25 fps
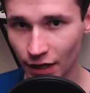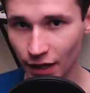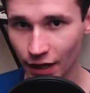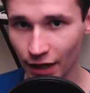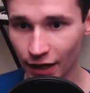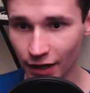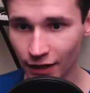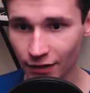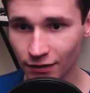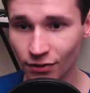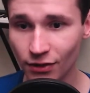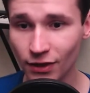
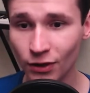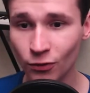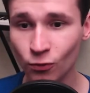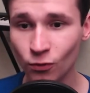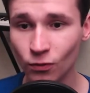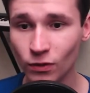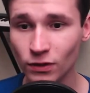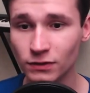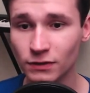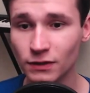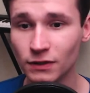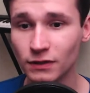and they
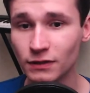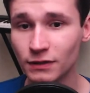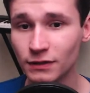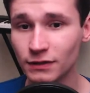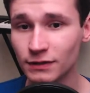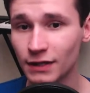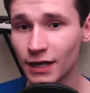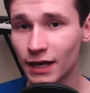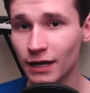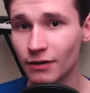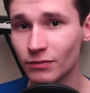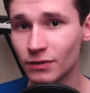want
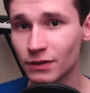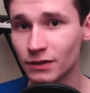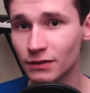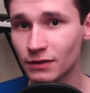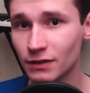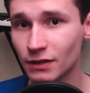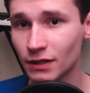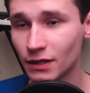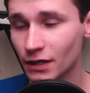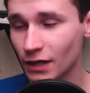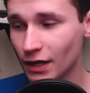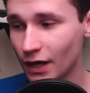
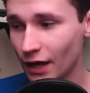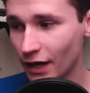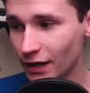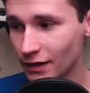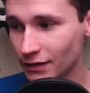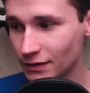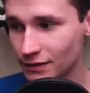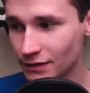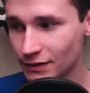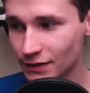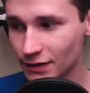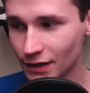entertainment
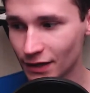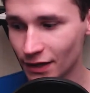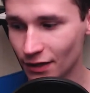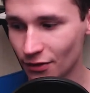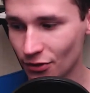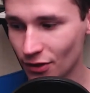and uh,